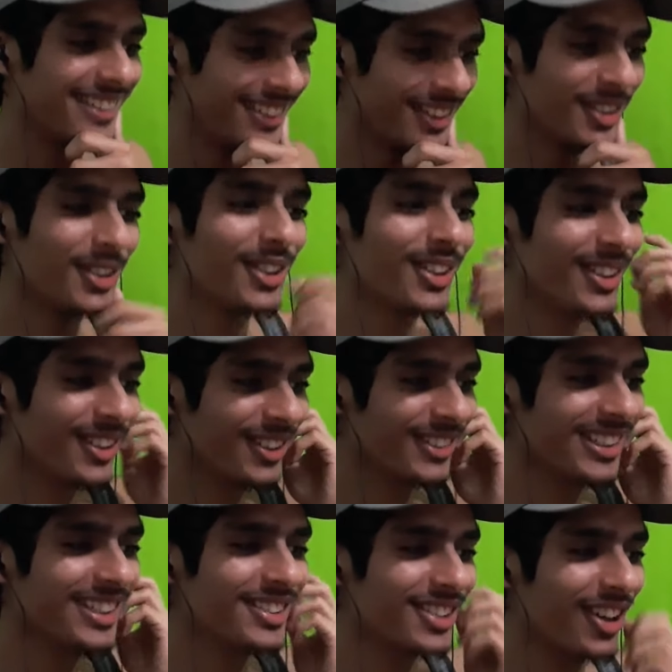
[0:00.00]
Dude,
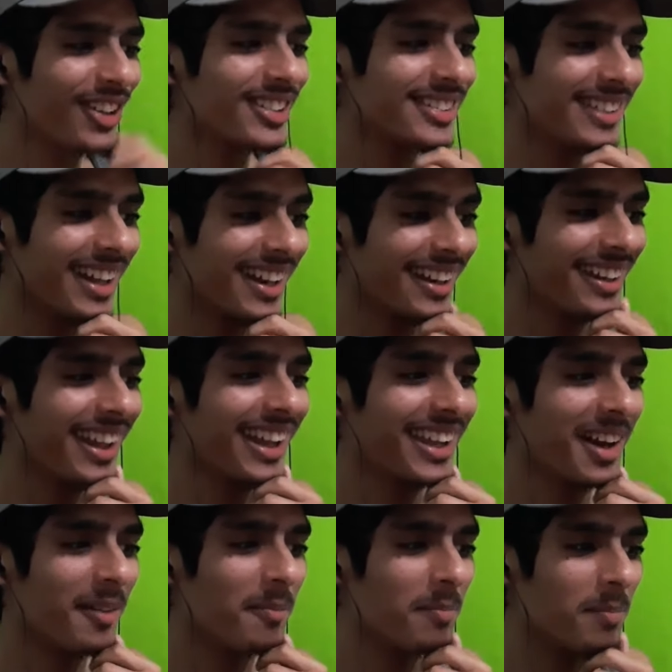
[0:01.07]
this song started like
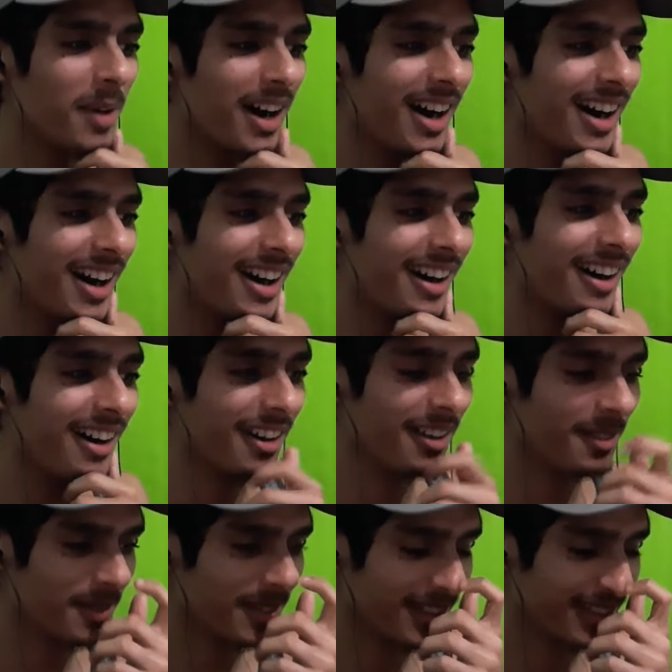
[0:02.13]
a bomb.